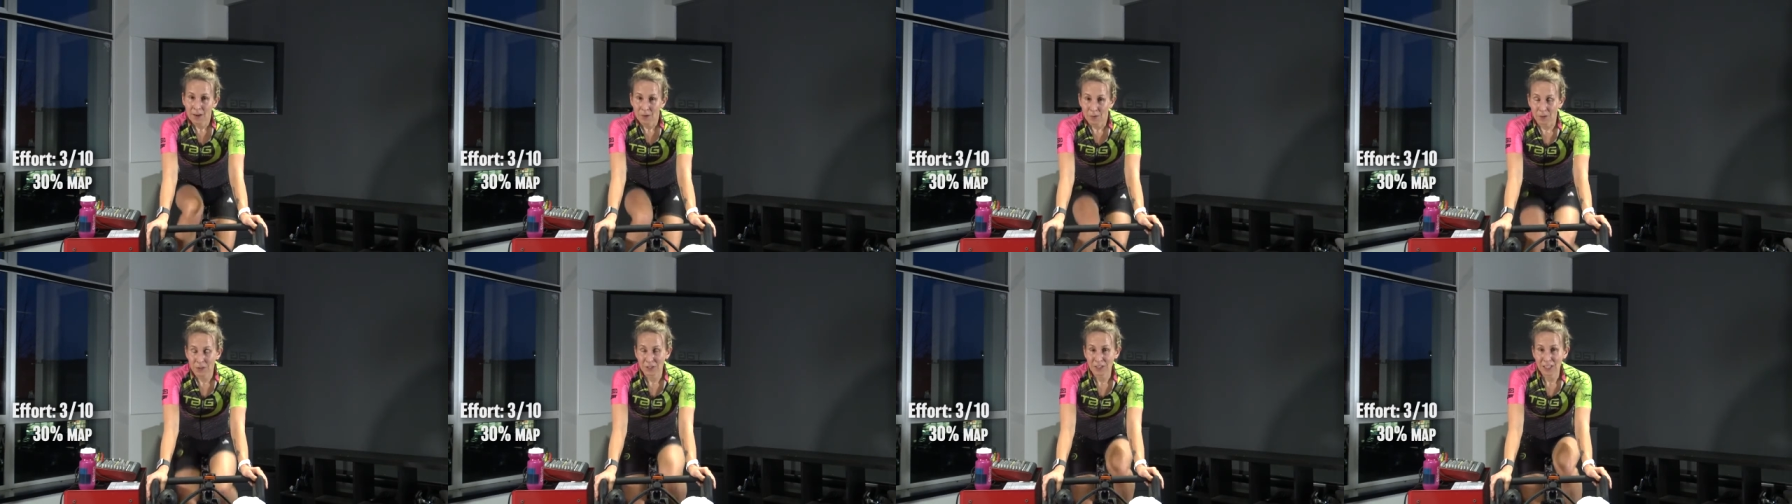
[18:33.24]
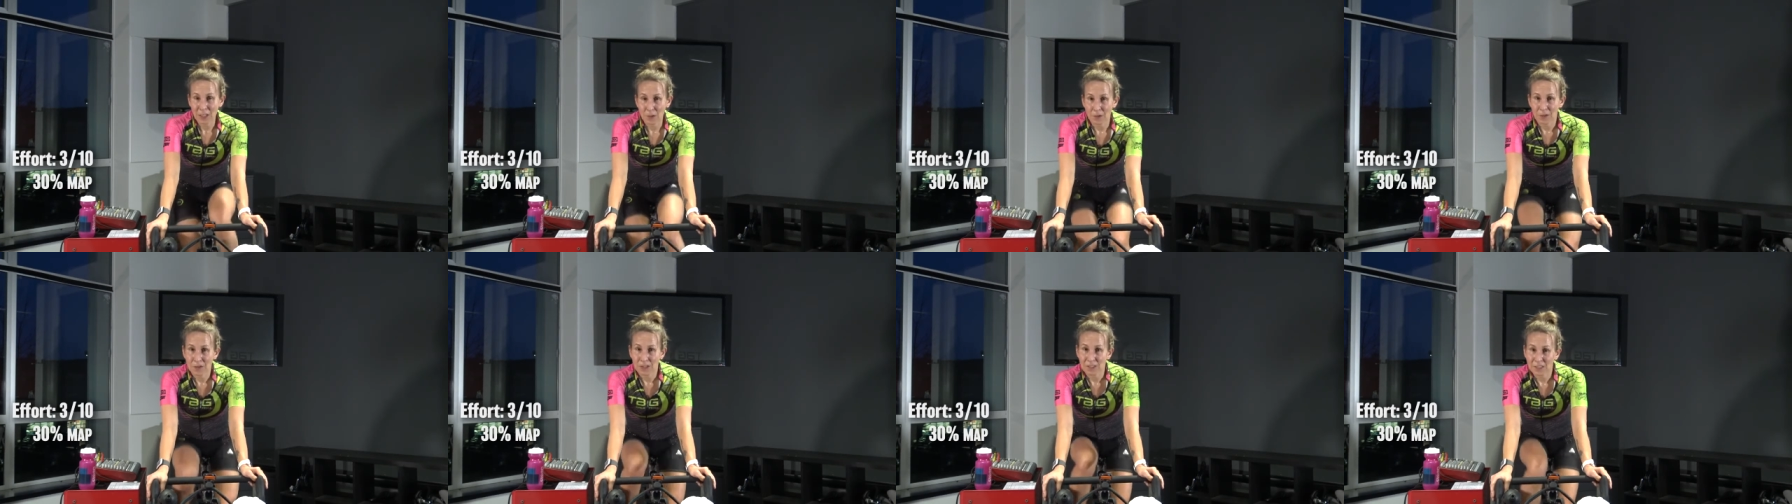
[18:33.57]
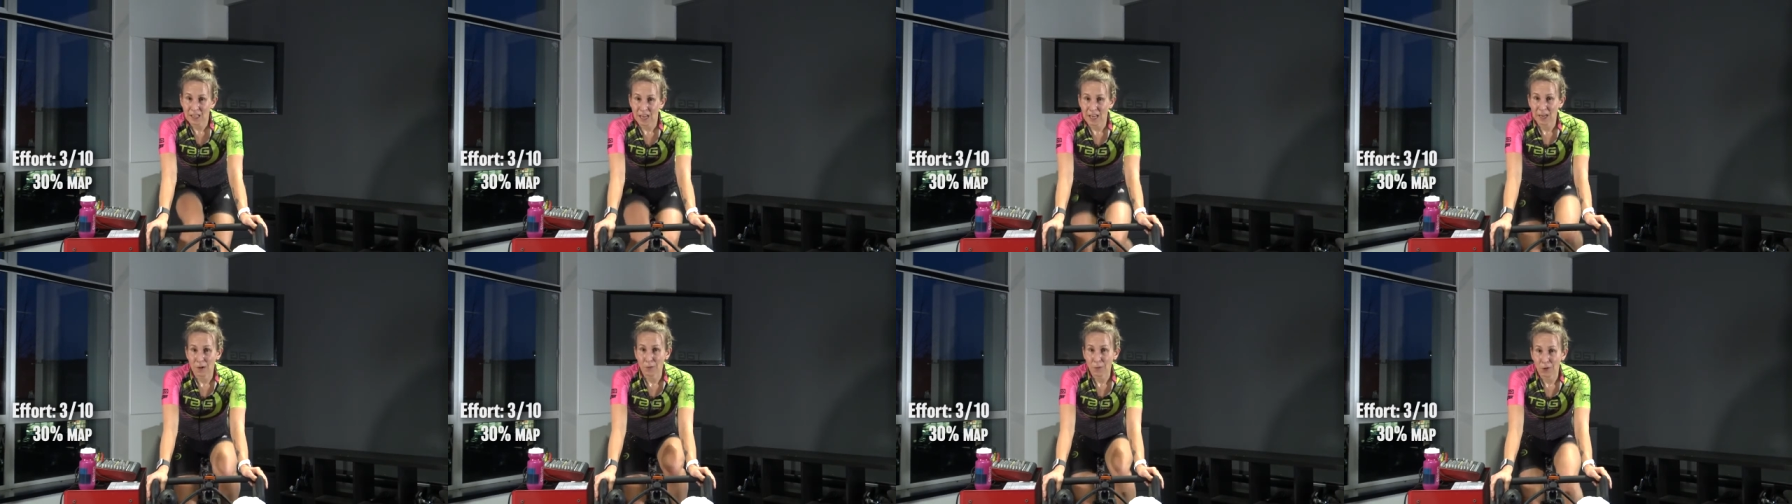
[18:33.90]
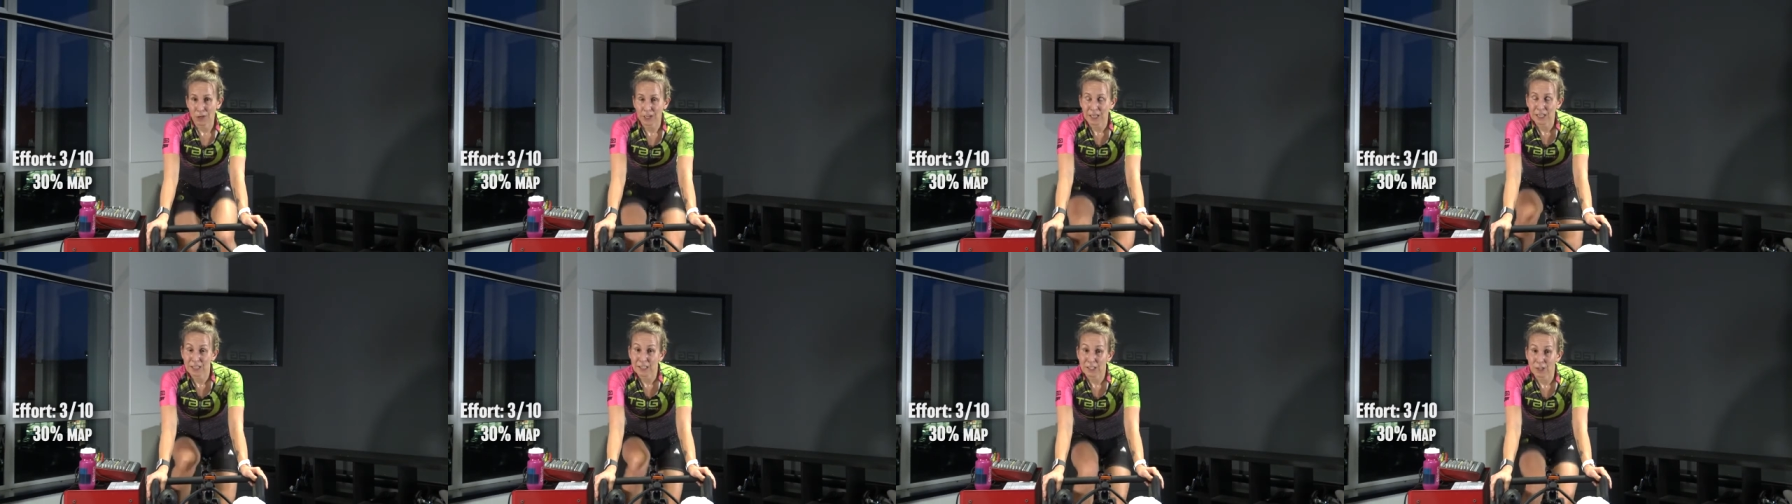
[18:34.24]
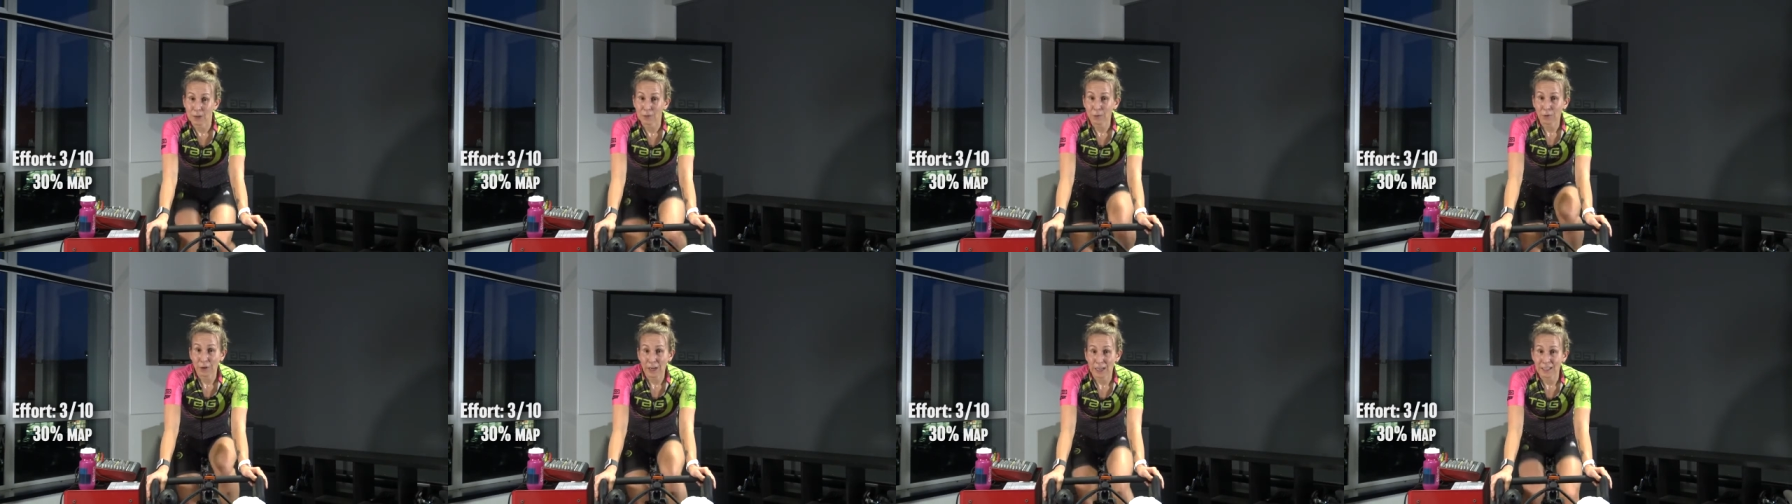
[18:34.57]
We'll see what this kind of work can do for